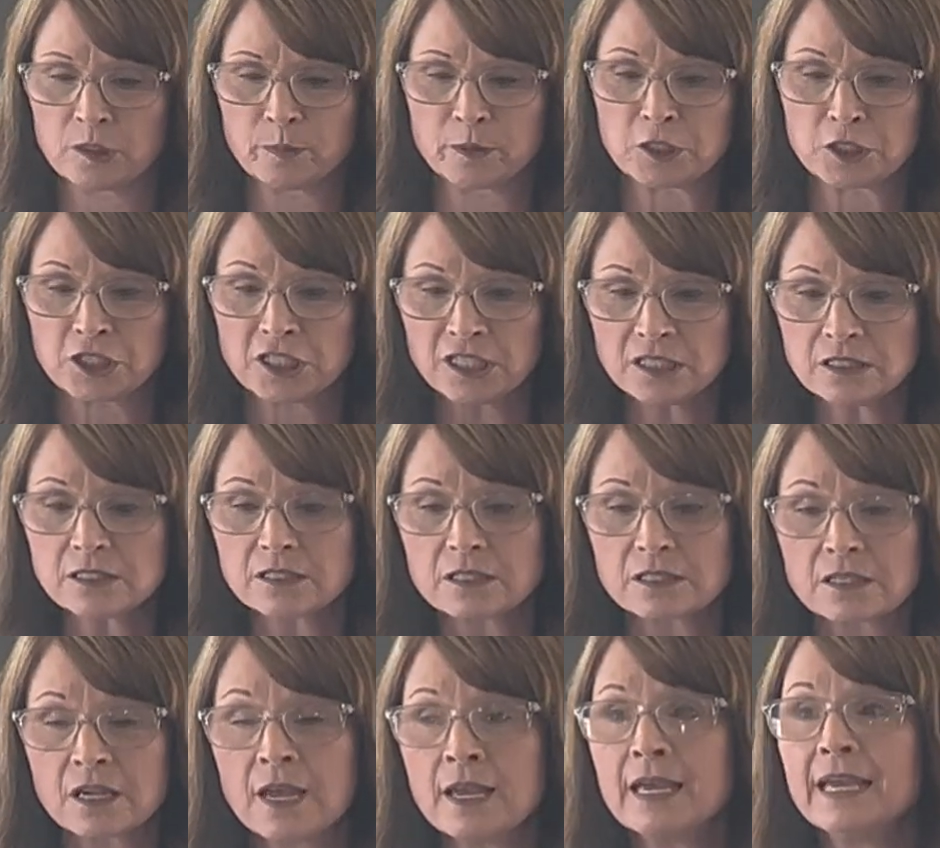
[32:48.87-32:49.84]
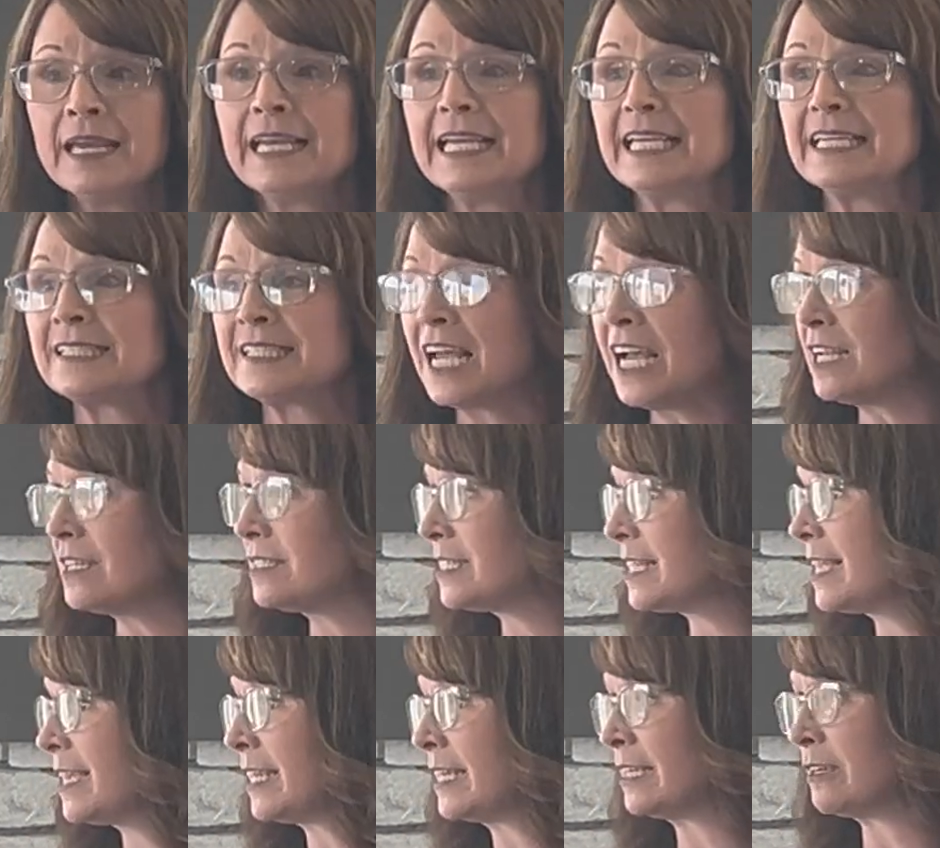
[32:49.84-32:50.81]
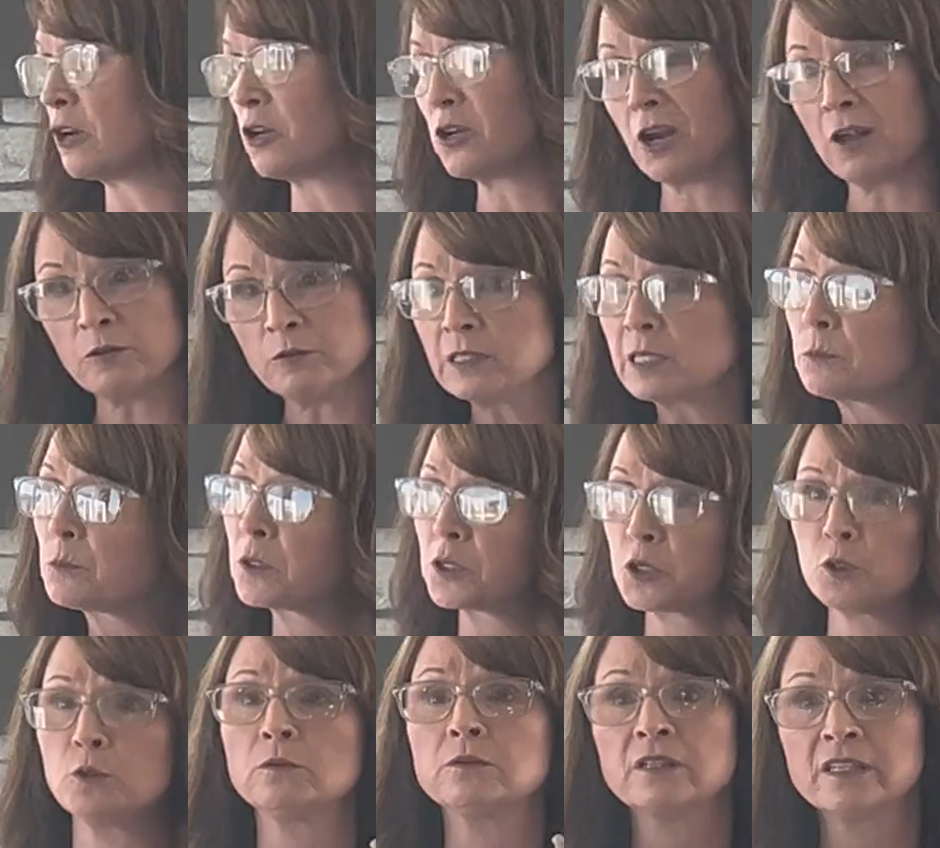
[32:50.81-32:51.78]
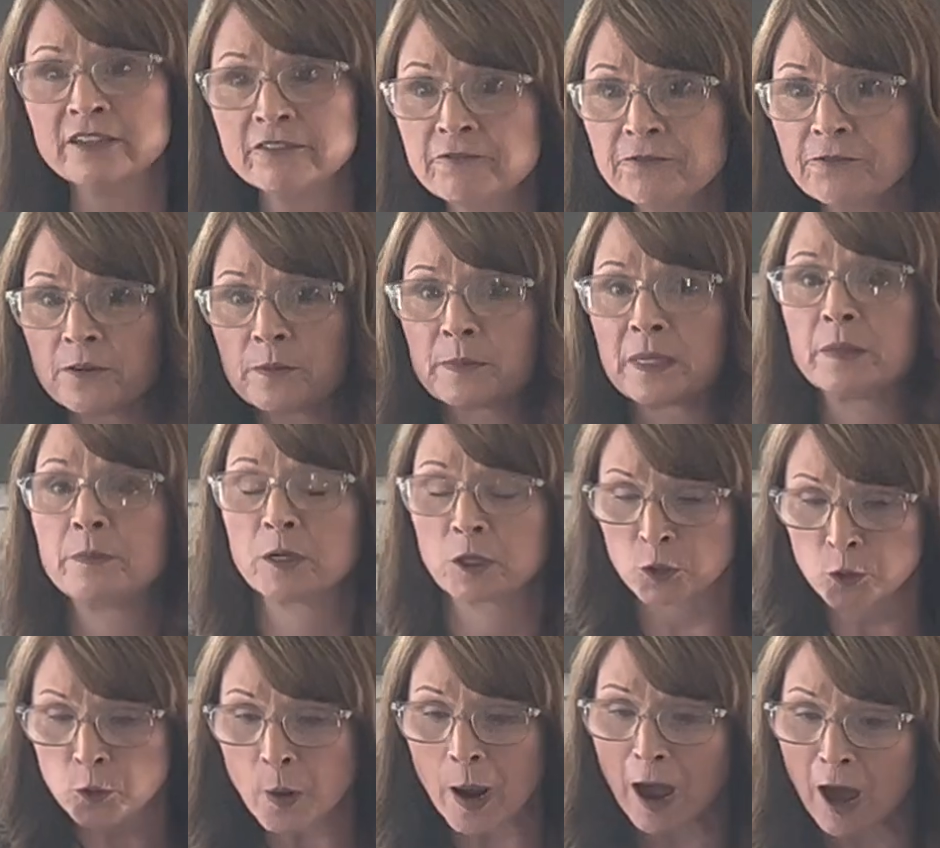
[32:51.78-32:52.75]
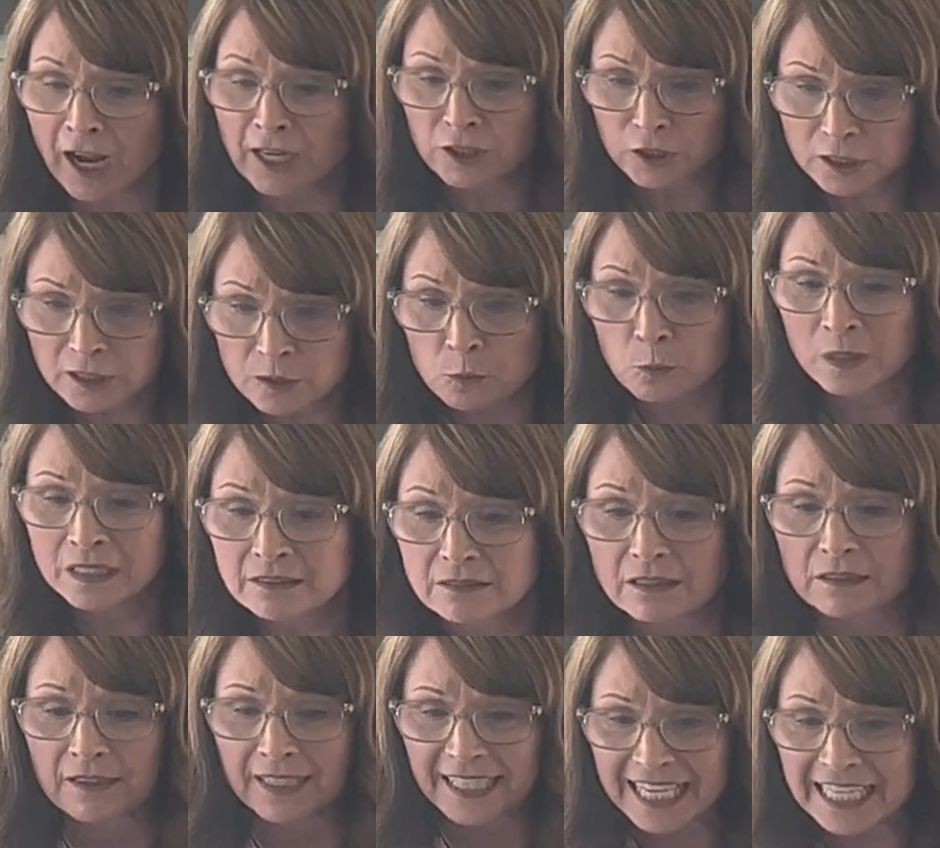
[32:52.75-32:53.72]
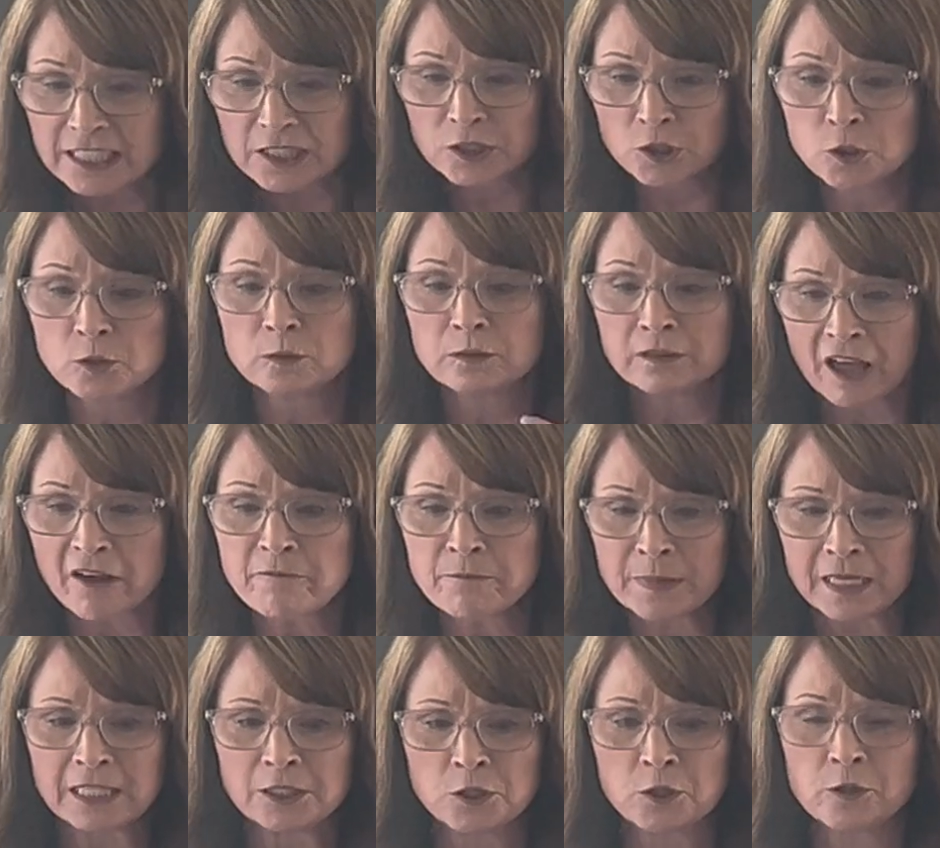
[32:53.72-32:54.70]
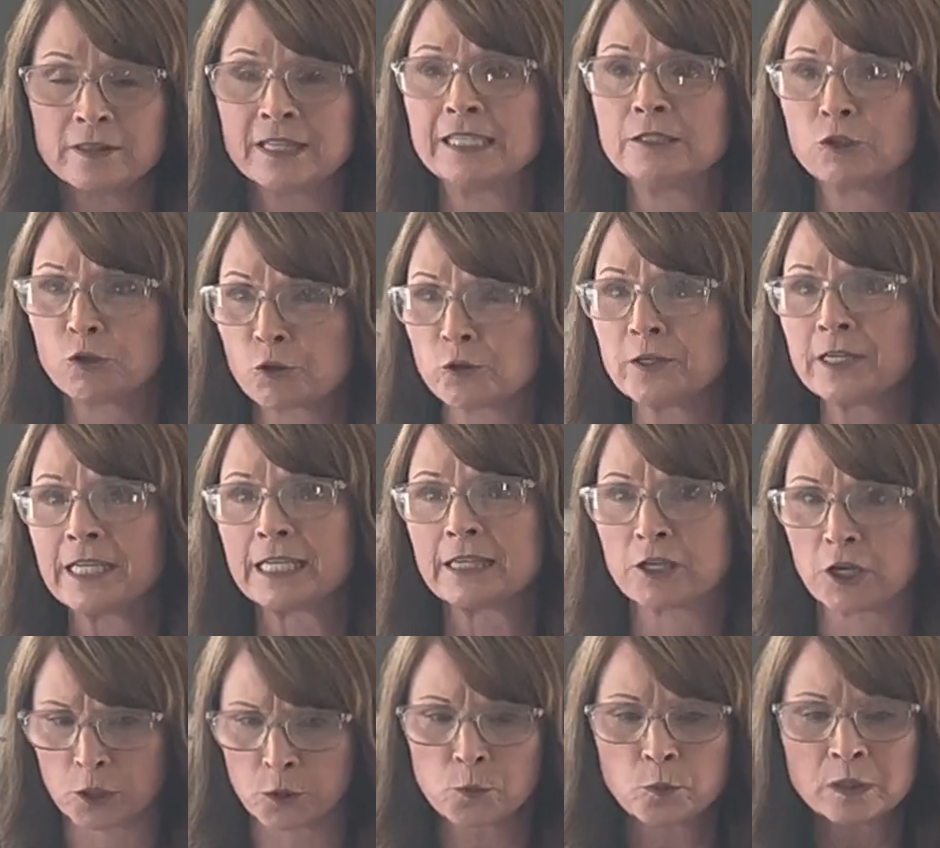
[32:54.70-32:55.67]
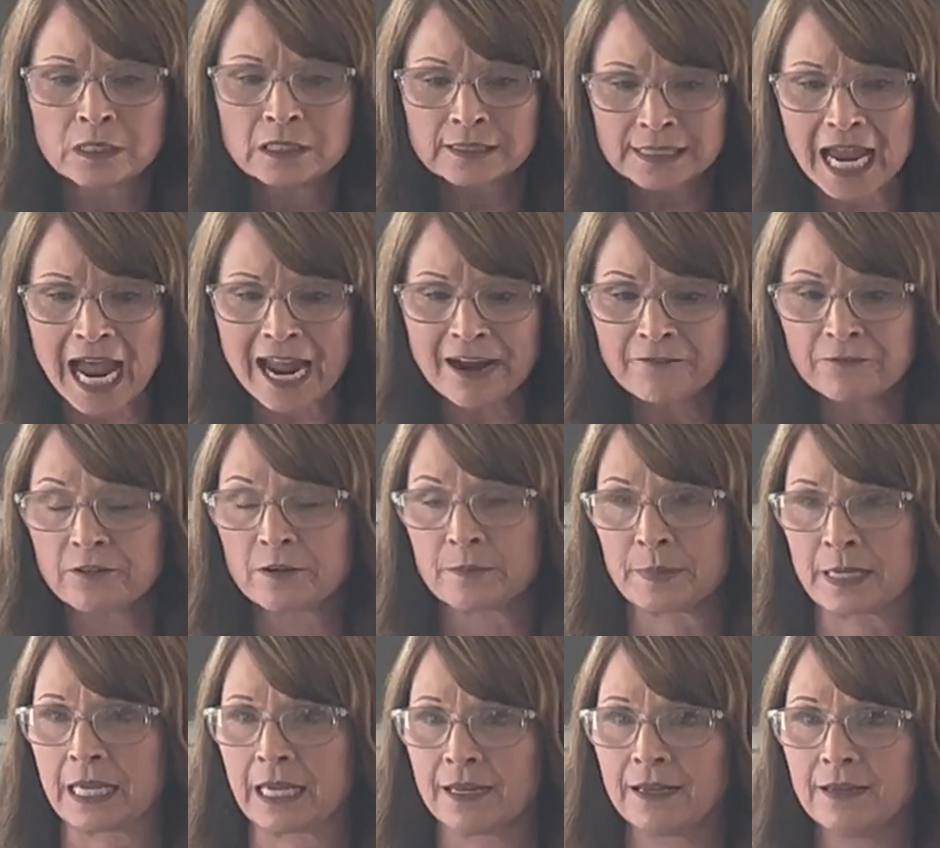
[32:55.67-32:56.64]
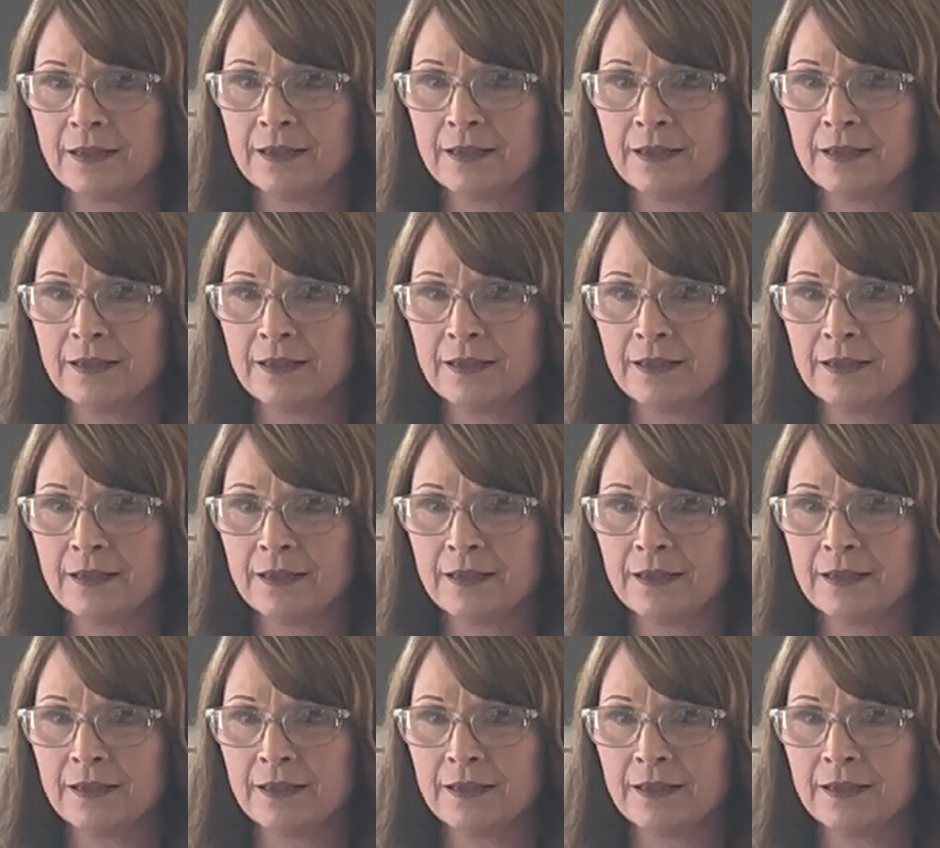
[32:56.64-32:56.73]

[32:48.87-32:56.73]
But Jesus is not saying, not only will you live for me, but you actually will get to love me to the degree that you will die for me.